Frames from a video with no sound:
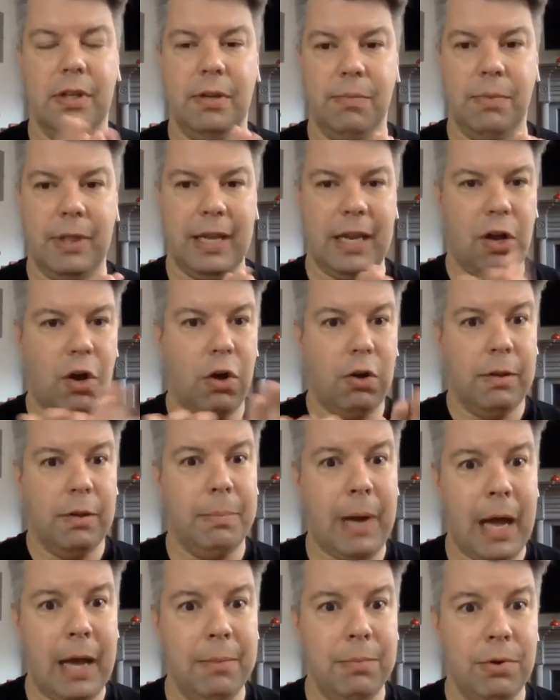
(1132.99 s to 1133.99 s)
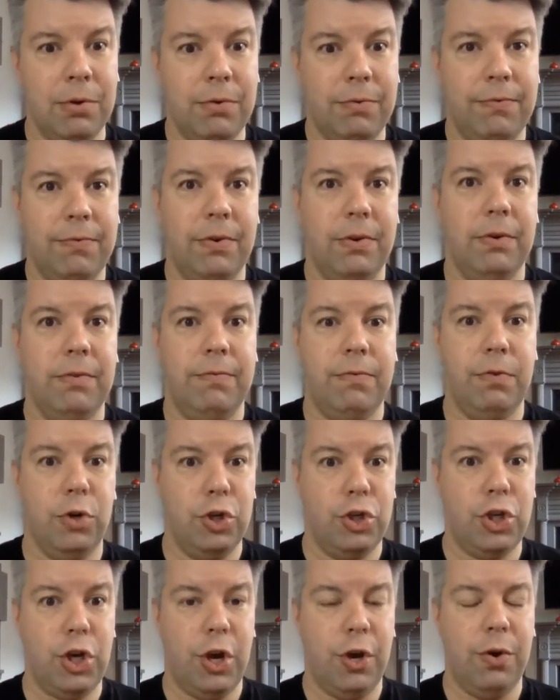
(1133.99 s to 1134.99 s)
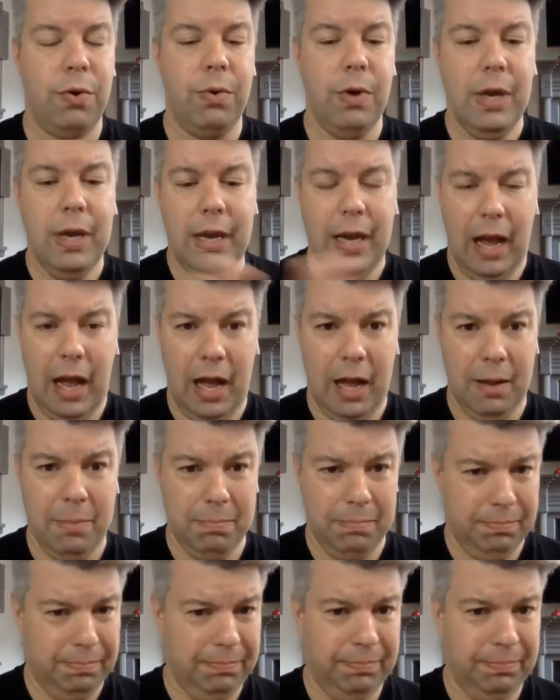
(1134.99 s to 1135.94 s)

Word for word: what they call the Bible for for a show, um,